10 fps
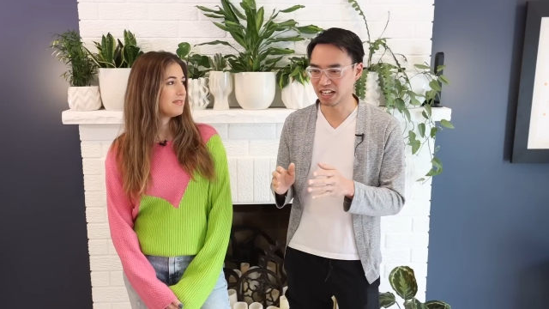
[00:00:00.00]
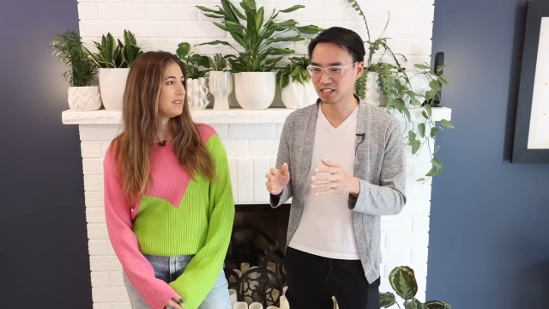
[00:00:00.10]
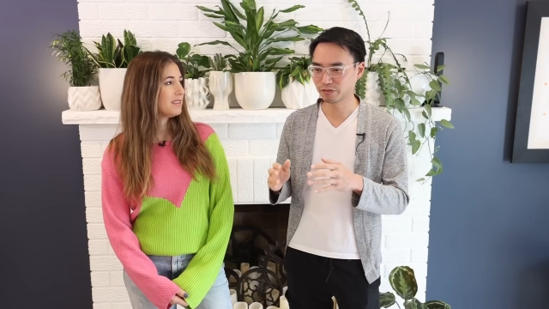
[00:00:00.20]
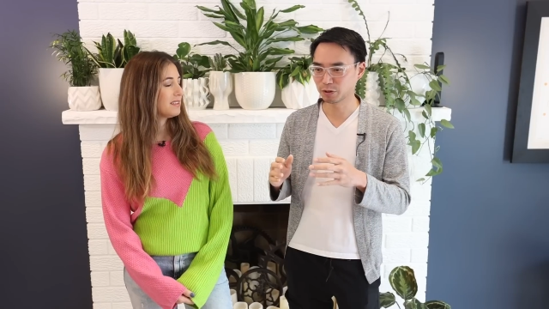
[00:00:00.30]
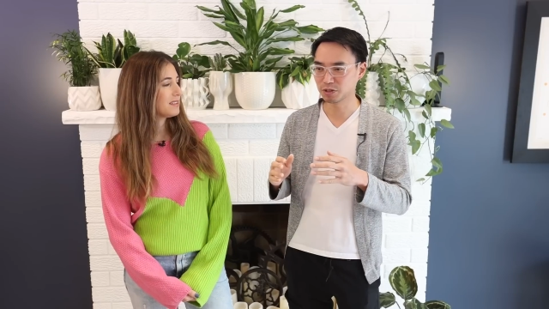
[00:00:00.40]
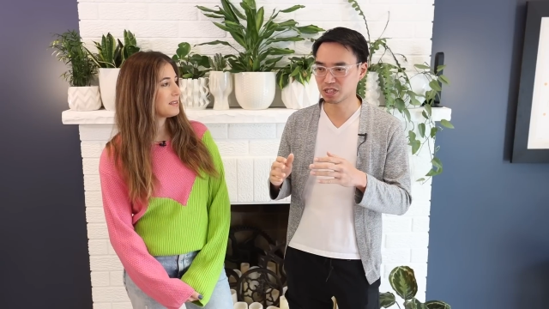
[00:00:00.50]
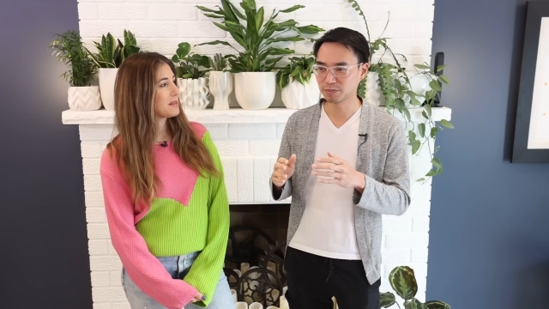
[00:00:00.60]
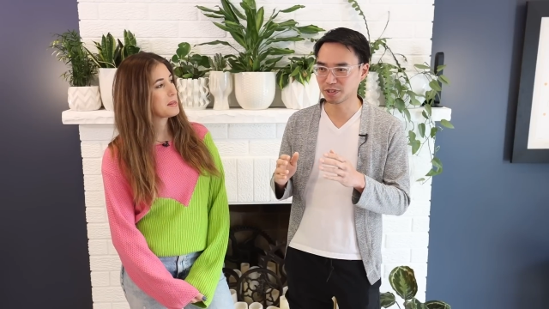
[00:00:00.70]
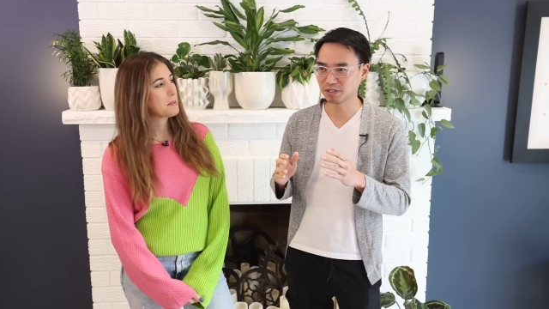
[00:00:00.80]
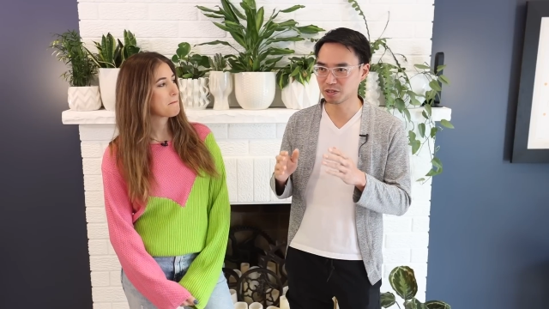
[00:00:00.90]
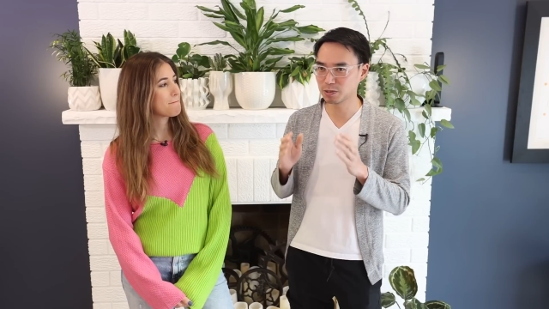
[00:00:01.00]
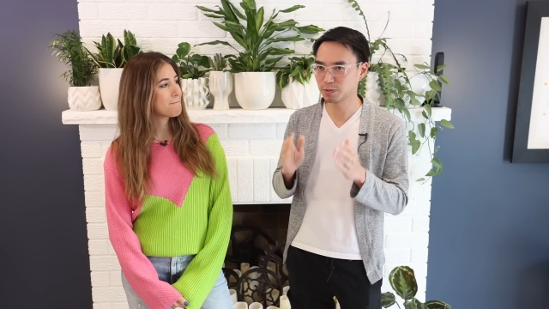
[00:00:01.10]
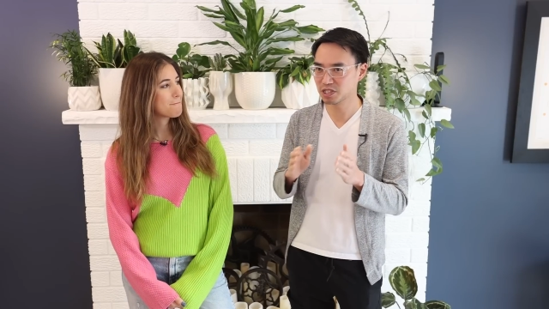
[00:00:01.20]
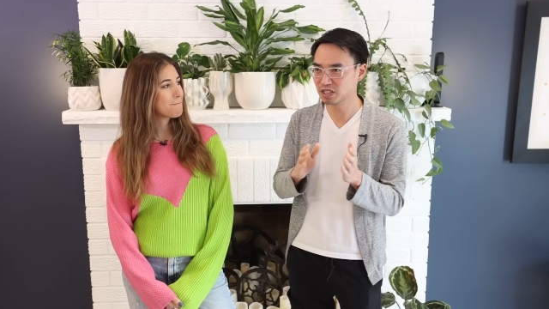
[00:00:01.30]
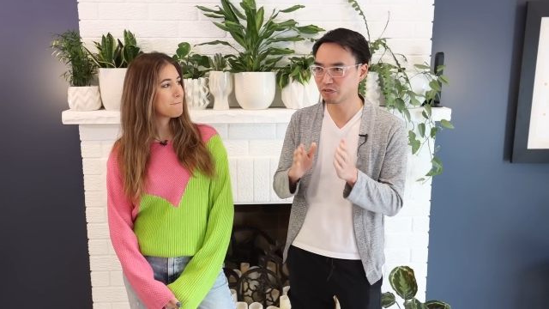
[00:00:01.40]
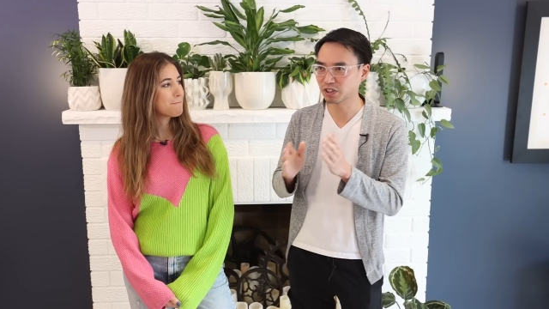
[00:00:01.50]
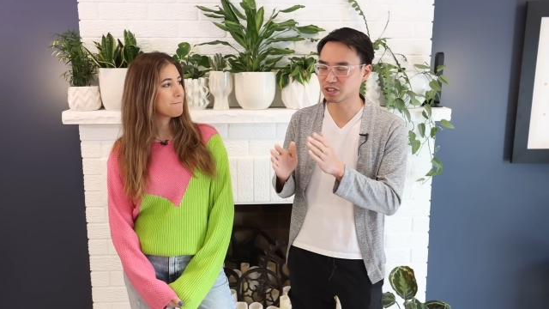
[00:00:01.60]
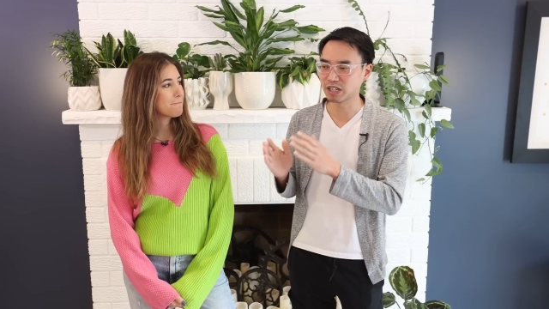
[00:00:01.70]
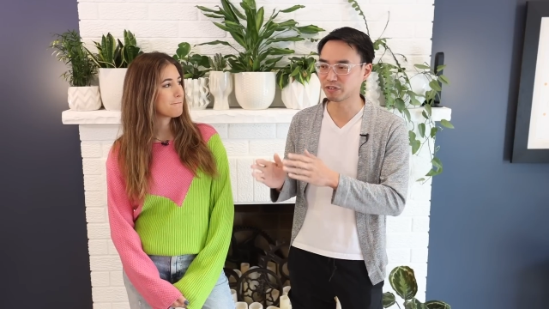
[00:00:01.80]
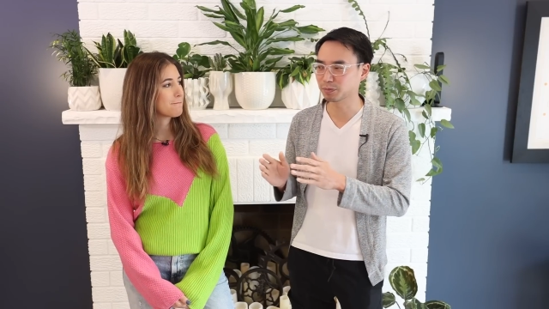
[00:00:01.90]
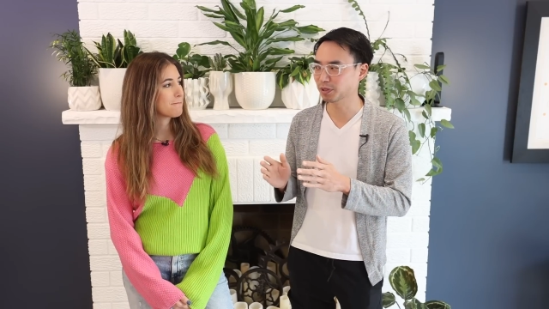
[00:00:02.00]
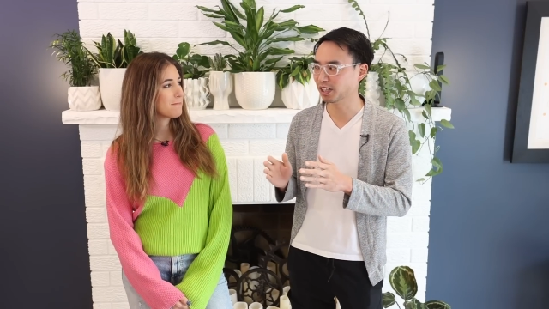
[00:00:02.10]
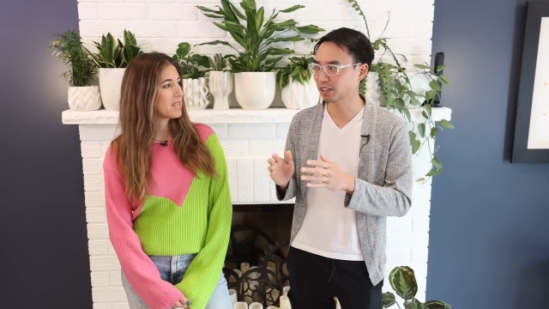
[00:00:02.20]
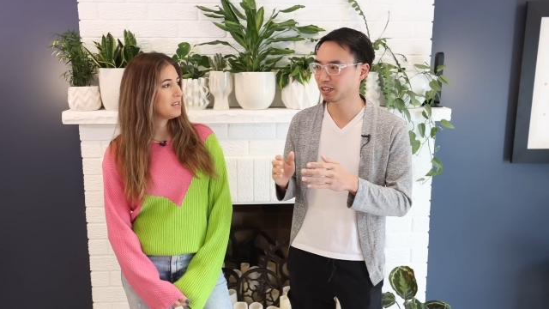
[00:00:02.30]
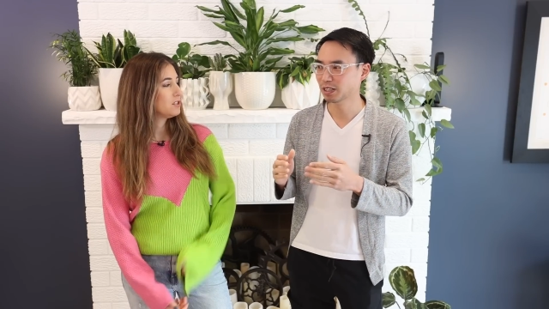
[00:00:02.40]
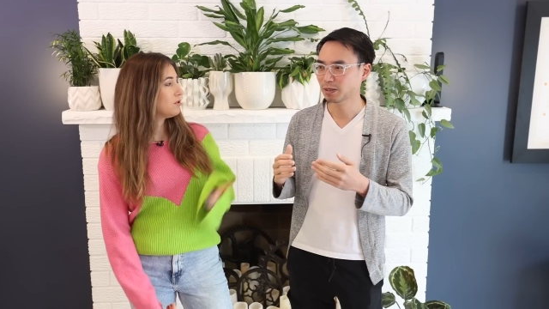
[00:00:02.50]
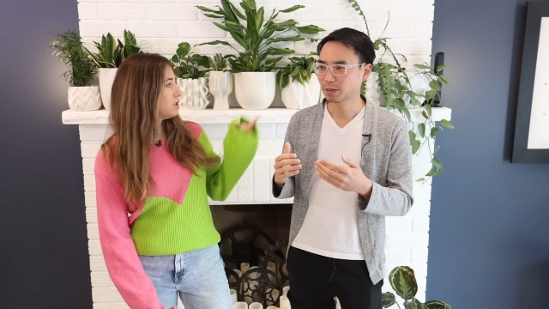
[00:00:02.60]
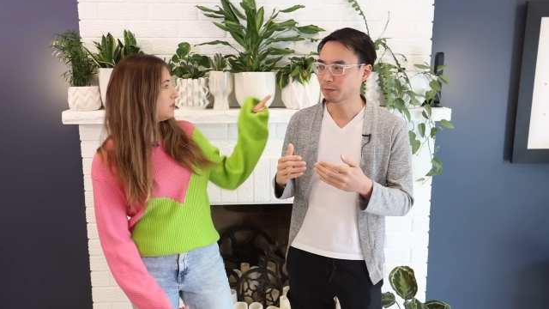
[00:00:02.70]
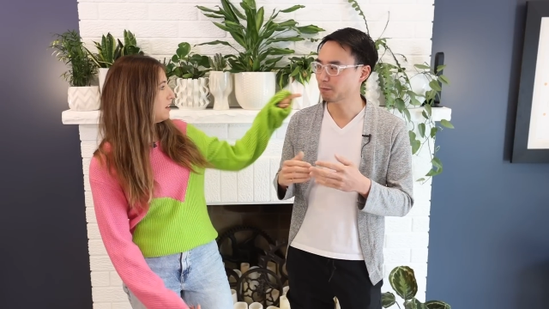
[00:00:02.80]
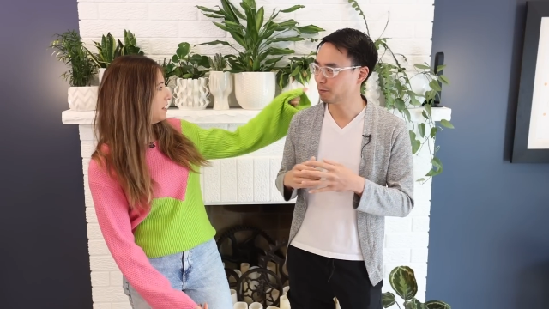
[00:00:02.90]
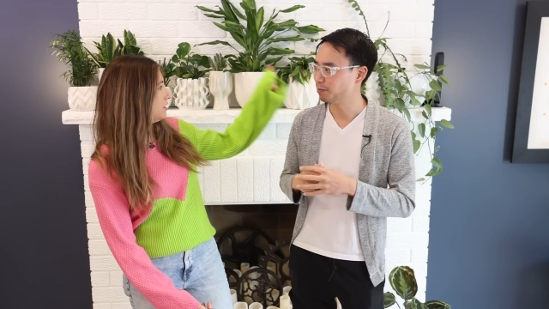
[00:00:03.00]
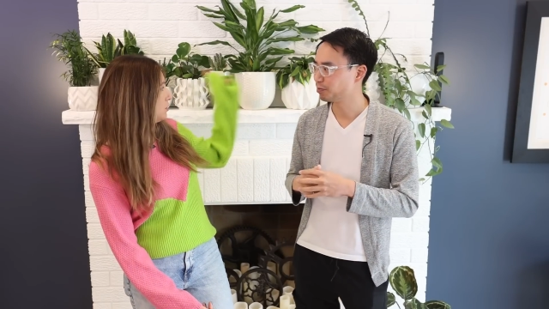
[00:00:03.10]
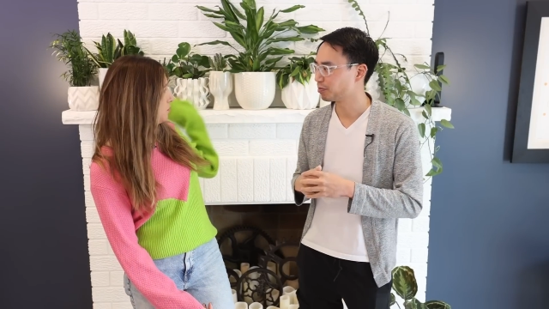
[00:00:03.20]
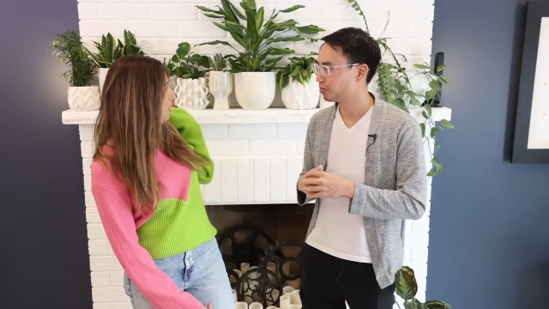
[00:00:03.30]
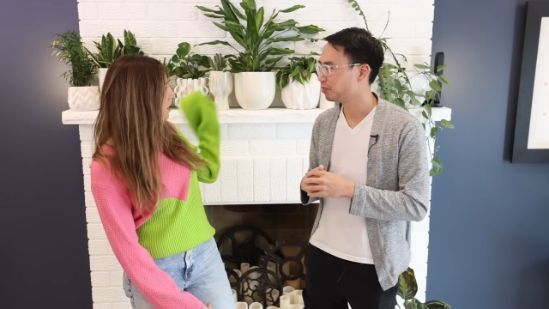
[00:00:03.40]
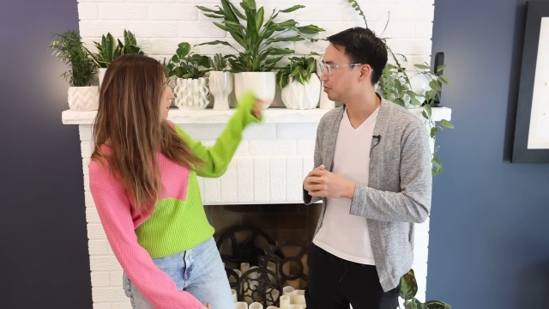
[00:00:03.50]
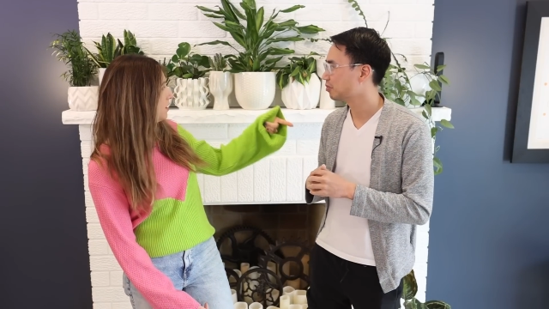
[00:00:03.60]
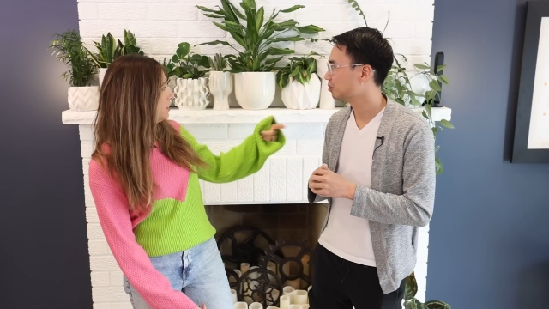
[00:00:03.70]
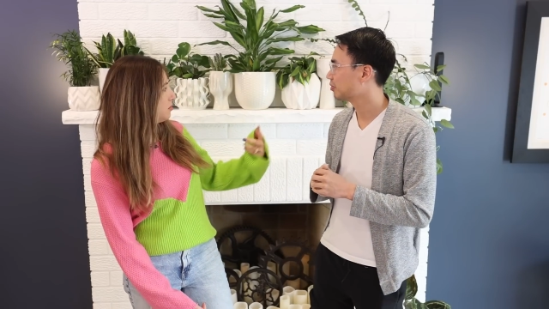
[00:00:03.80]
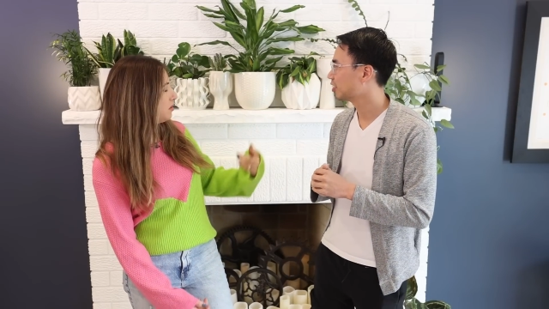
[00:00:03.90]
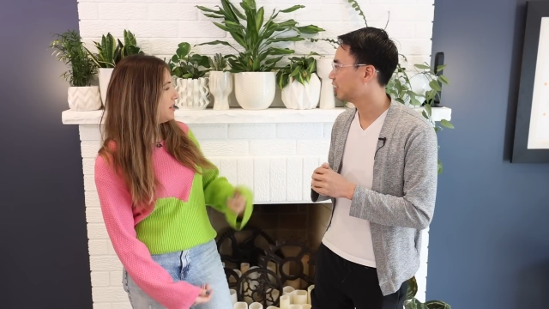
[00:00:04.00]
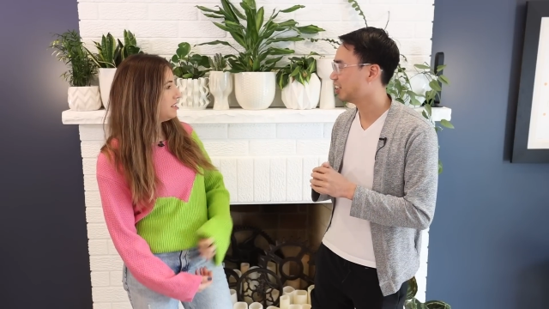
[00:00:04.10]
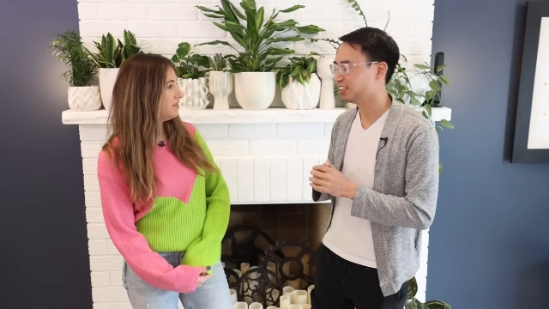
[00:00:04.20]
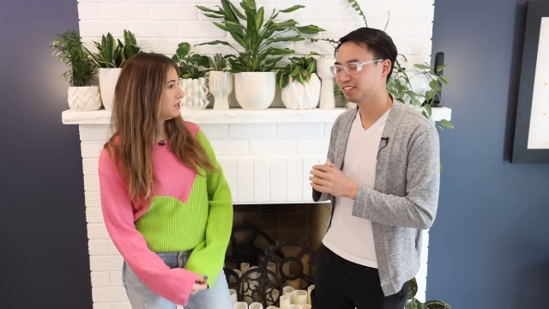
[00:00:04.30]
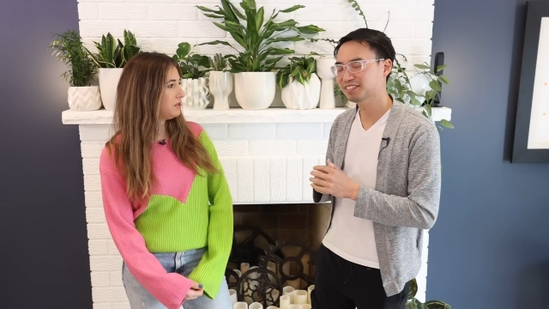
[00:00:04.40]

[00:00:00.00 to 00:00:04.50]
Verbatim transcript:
Speaker 1: As if it was something specific to every plant.
Speaker 2: So it's not like just water all these plants every